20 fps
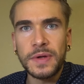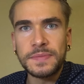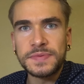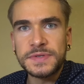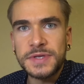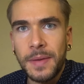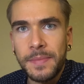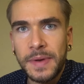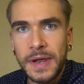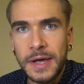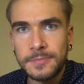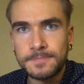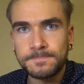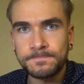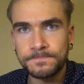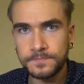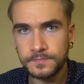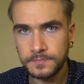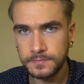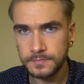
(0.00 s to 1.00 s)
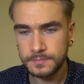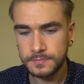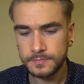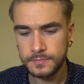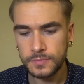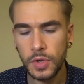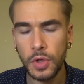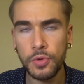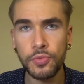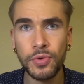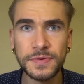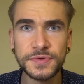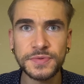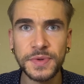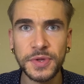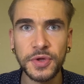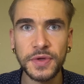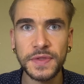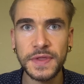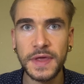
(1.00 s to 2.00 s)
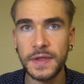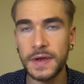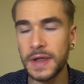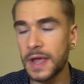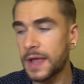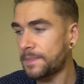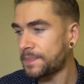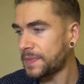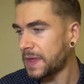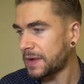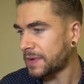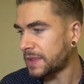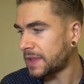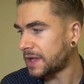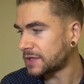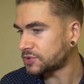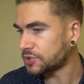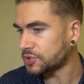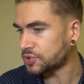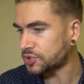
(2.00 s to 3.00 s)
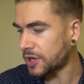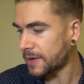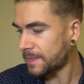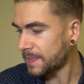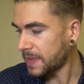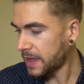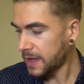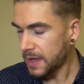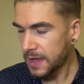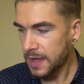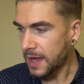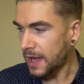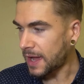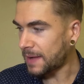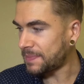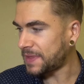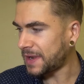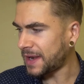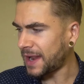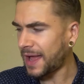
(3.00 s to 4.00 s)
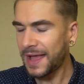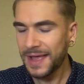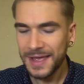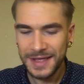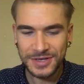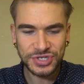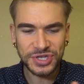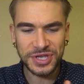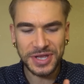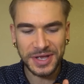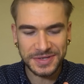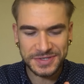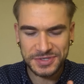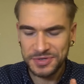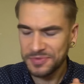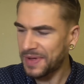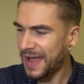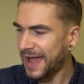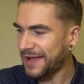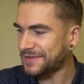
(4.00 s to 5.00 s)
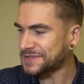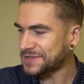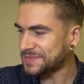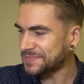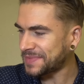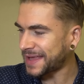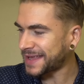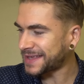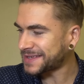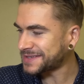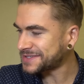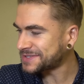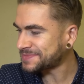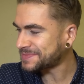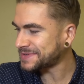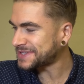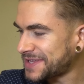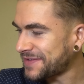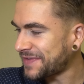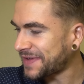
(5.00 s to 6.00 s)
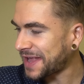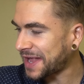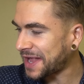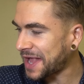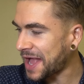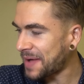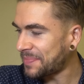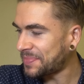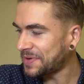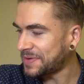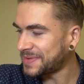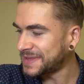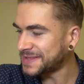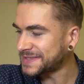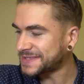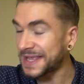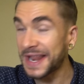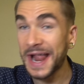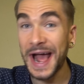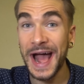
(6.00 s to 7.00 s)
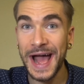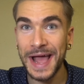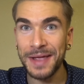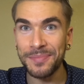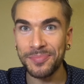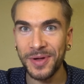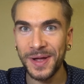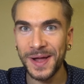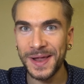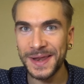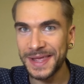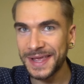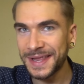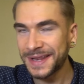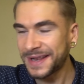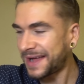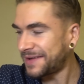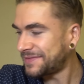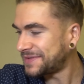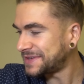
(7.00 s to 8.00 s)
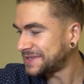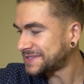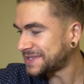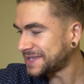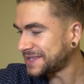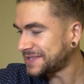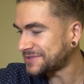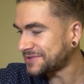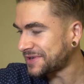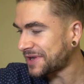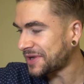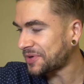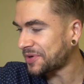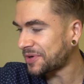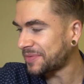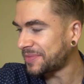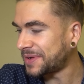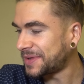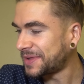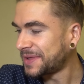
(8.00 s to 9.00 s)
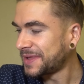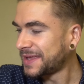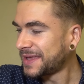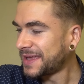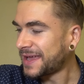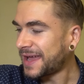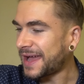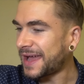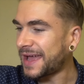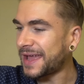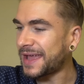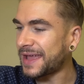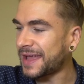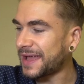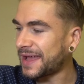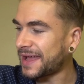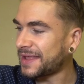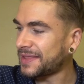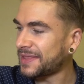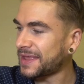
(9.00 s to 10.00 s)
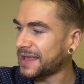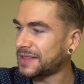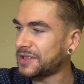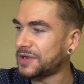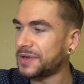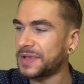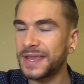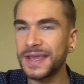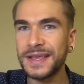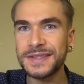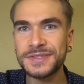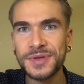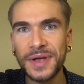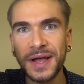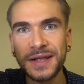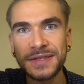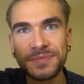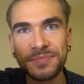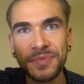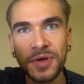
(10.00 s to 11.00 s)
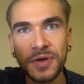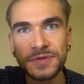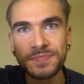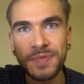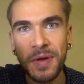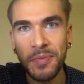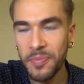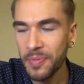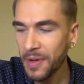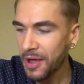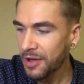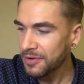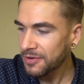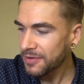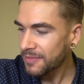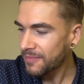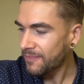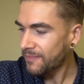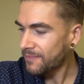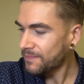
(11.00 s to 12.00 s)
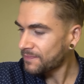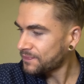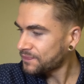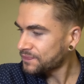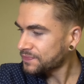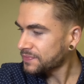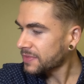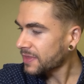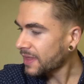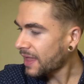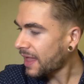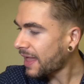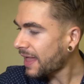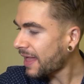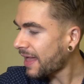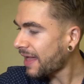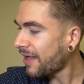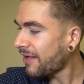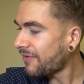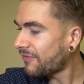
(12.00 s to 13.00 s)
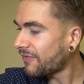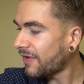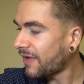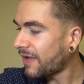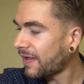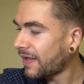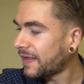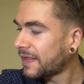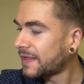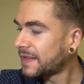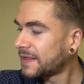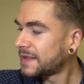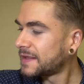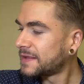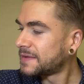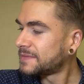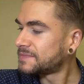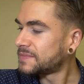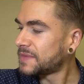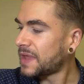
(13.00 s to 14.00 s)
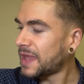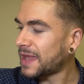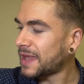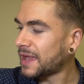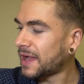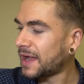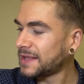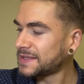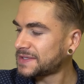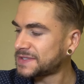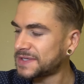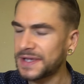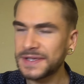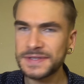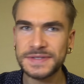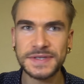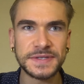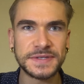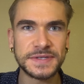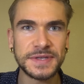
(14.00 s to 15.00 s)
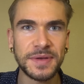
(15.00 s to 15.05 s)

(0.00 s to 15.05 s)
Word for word: ribs coming up. Ribs really good the other day. Anyway, long story short, um, then I actually also have some like specific accompaniments that I brought in. Obviously, these are not normal. I uh, like a little heat, so I got some ghost pepper powder. I have uh, a hot sauce that